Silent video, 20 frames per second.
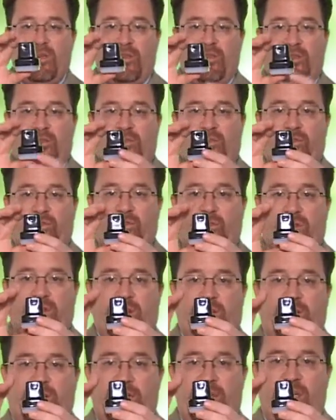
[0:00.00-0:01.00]
This is going to
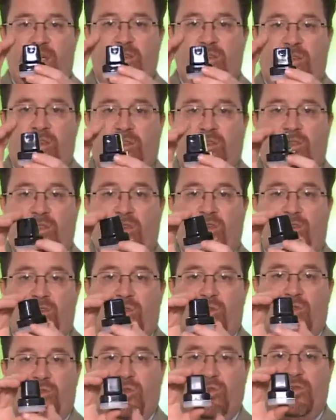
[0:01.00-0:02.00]
allow the
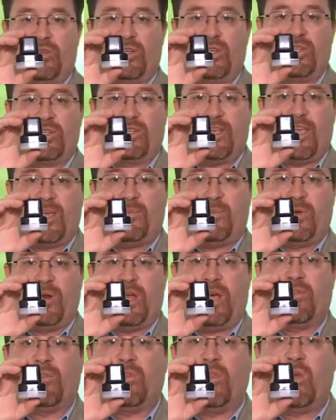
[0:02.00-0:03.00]
user to stamp
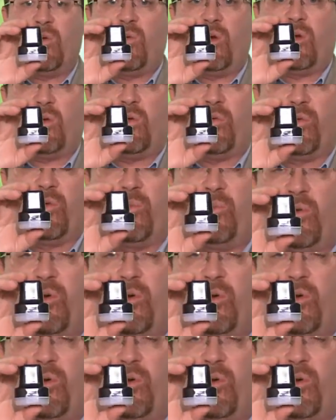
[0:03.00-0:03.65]
whatever they want on their